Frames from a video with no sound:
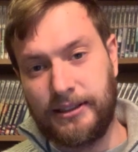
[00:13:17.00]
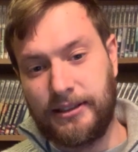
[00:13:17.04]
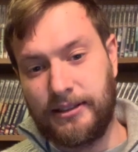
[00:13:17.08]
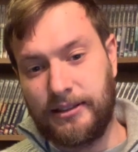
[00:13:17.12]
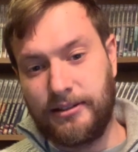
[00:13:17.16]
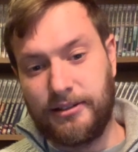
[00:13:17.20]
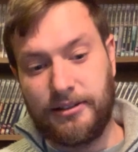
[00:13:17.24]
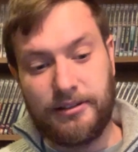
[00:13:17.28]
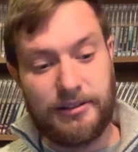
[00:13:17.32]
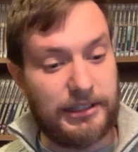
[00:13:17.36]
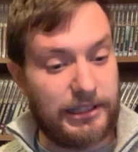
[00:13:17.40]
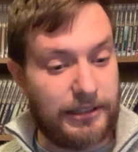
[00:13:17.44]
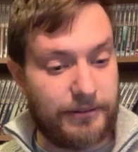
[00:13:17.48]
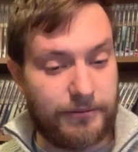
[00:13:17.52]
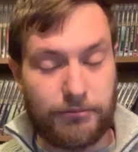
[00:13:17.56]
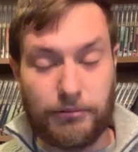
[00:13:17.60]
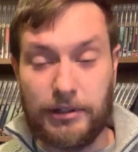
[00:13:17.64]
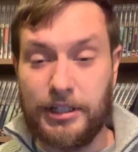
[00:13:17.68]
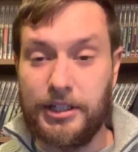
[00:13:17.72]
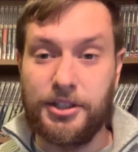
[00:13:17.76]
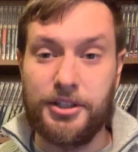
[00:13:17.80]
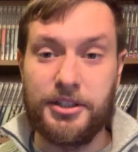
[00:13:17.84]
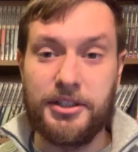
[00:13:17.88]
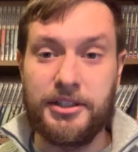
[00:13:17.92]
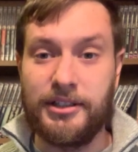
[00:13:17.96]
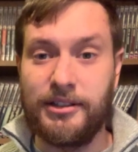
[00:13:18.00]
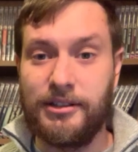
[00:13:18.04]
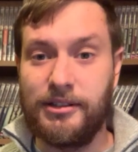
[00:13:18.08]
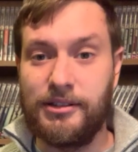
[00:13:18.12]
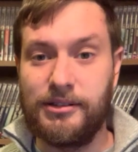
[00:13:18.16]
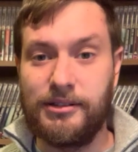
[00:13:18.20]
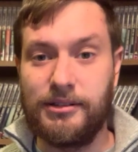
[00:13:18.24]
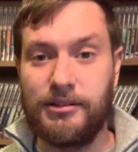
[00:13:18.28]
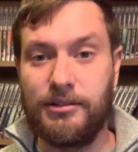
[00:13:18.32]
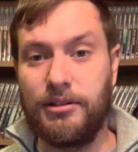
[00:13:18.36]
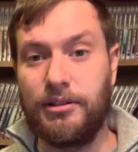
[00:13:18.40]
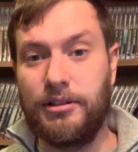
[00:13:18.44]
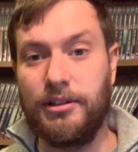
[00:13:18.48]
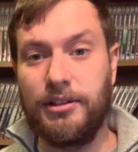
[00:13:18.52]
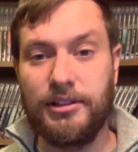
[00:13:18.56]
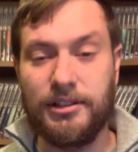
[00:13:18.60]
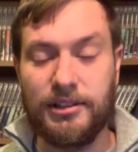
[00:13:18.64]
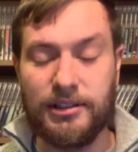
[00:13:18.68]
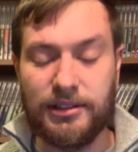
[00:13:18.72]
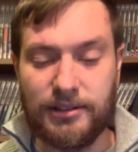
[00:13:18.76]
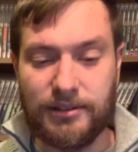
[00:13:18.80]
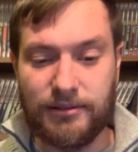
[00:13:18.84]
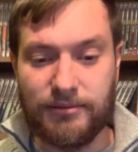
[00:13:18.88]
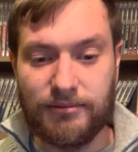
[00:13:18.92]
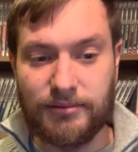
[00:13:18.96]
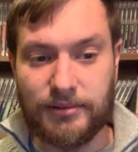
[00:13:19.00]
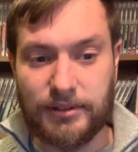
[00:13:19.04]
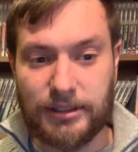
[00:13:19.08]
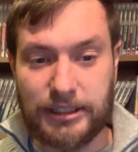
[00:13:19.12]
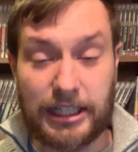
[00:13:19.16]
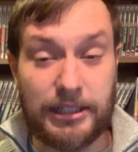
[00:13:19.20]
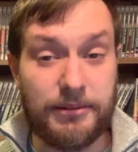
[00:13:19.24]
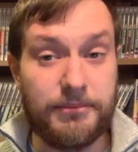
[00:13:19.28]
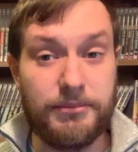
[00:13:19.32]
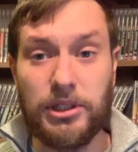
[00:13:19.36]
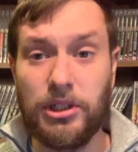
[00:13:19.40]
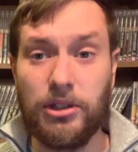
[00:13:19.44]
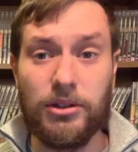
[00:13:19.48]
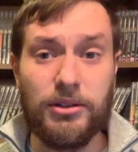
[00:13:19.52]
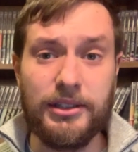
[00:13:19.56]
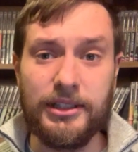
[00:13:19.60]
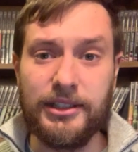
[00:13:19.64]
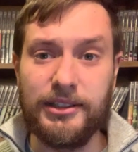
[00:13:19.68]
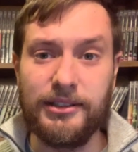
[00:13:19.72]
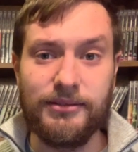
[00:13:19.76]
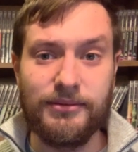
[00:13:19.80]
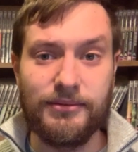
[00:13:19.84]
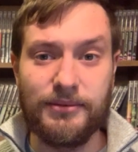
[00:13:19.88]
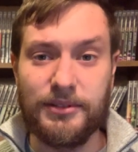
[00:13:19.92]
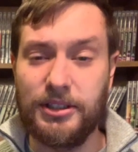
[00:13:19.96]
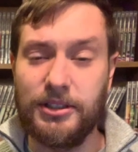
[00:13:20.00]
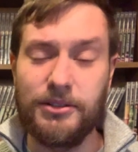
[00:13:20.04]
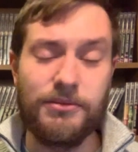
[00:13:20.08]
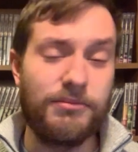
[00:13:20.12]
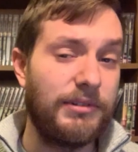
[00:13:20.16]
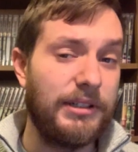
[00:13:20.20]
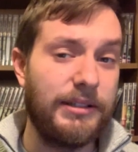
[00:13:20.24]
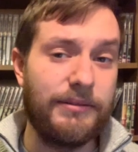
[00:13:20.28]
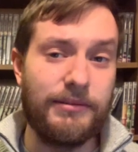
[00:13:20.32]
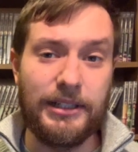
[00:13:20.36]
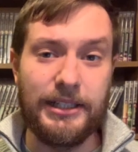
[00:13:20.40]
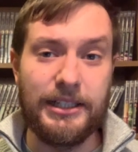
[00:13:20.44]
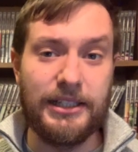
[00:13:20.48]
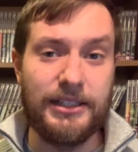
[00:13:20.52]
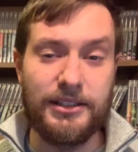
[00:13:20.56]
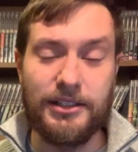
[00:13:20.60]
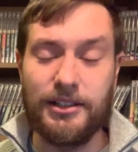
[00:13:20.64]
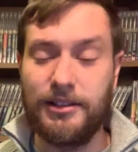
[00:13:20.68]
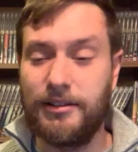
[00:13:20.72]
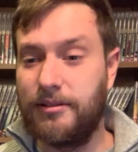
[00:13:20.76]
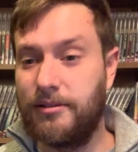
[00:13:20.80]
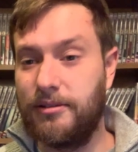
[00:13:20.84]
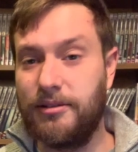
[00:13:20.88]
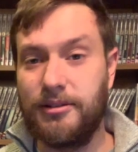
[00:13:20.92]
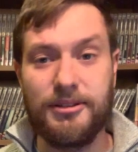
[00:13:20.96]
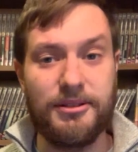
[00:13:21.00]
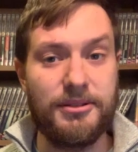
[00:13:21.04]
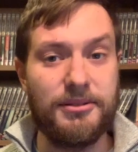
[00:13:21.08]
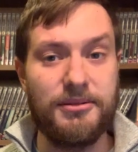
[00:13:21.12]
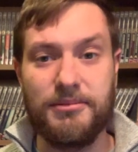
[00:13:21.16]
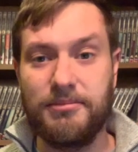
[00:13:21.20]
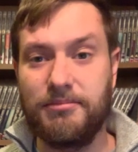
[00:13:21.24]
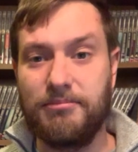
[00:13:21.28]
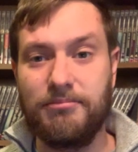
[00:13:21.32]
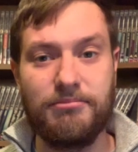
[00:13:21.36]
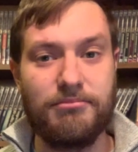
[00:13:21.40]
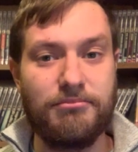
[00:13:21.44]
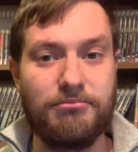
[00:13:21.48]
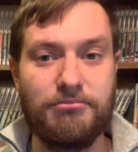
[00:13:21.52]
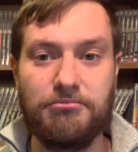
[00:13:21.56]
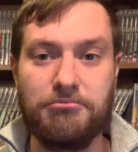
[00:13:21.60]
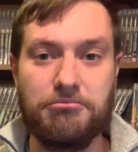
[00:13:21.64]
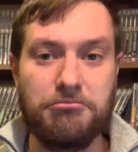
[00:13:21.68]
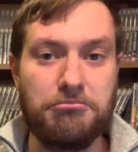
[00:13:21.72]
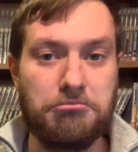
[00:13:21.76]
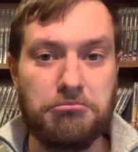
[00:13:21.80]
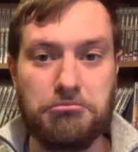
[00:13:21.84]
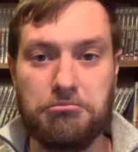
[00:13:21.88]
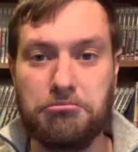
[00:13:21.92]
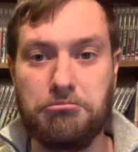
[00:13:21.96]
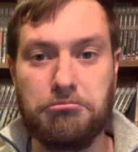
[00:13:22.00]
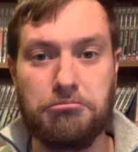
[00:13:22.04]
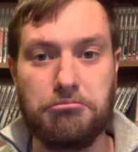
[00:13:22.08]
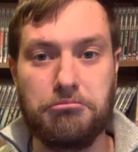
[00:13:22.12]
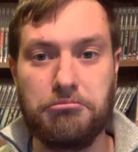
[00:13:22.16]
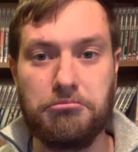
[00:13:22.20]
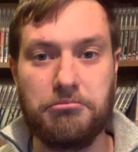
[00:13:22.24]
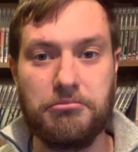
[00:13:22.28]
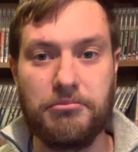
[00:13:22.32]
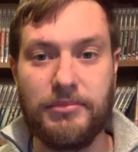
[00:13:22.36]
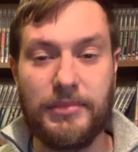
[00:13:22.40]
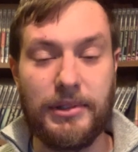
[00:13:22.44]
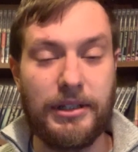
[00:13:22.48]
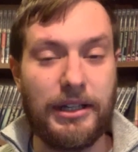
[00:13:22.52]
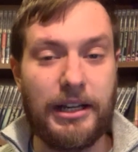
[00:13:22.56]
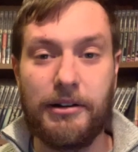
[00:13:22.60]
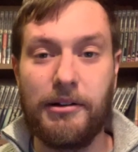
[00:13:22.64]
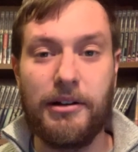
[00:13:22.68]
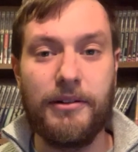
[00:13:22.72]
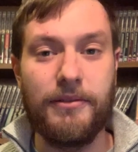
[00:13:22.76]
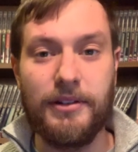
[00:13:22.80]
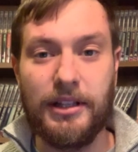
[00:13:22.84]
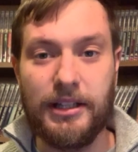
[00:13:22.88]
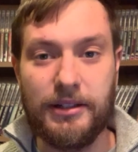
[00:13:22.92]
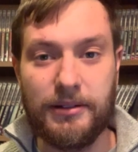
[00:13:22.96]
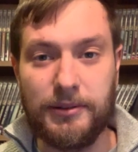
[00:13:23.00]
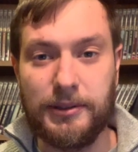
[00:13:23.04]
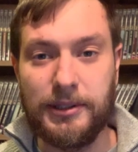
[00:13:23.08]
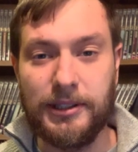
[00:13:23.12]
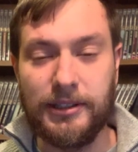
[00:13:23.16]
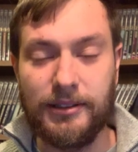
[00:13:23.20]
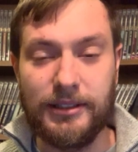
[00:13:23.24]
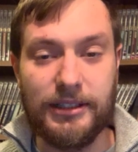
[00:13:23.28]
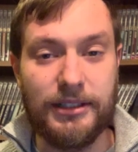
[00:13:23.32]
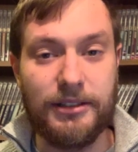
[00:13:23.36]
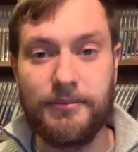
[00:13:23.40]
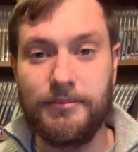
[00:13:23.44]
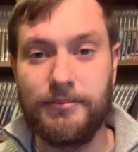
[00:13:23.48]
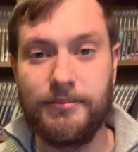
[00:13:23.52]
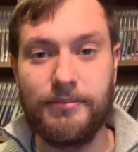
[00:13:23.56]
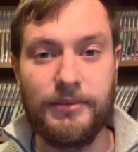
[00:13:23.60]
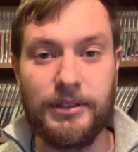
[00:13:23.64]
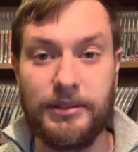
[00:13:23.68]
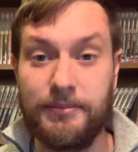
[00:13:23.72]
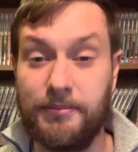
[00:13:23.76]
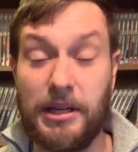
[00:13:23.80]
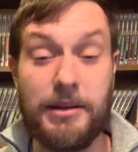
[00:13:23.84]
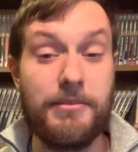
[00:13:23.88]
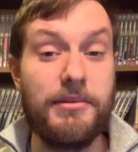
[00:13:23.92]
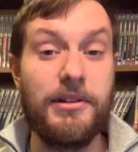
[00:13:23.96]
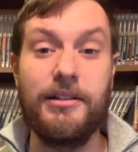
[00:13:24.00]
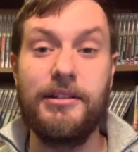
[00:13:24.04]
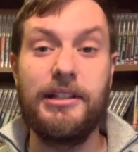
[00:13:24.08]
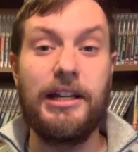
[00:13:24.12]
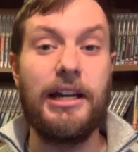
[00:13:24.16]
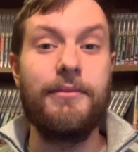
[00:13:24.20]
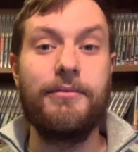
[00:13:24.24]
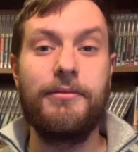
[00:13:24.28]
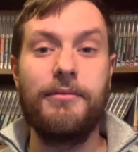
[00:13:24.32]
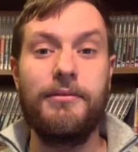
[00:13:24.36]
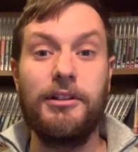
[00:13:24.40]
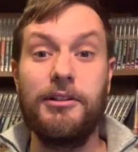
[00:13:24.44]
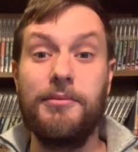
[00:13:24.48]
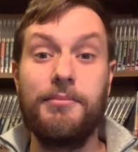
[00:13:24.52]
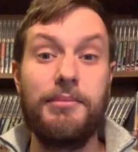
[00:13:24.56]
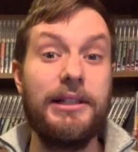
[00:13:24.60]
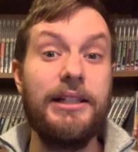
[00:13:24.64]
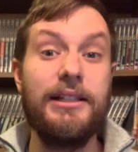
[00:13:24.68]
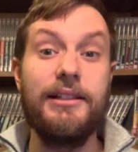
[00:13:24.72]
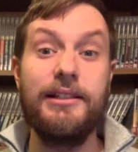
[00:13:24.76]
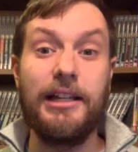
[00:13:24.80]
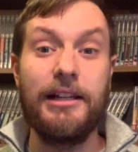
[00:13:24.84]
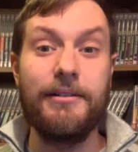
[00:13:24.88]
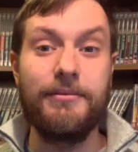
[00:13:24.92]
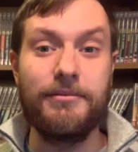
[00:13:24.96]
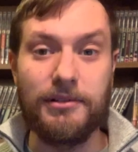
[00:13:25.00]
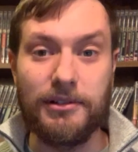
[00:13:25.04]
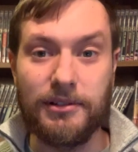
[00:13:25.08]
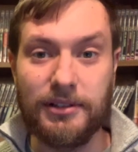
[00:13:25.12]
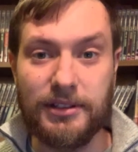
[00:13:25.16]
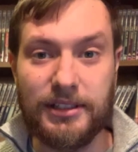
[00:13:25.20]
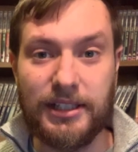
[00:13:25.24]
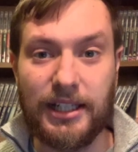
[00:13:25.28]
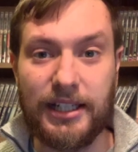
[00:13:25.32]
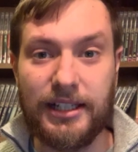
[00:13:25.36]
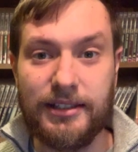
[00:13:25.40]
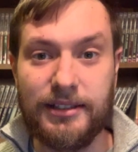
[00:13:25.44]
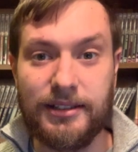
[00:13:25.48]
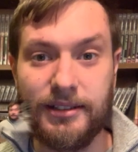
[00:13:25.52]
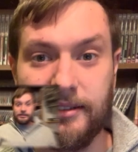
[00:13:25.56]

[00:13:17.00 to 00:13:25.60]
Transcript: So you could have Wisher, Goodison and Malloy, and just re-release those however they want, in maybe a complete Davros set.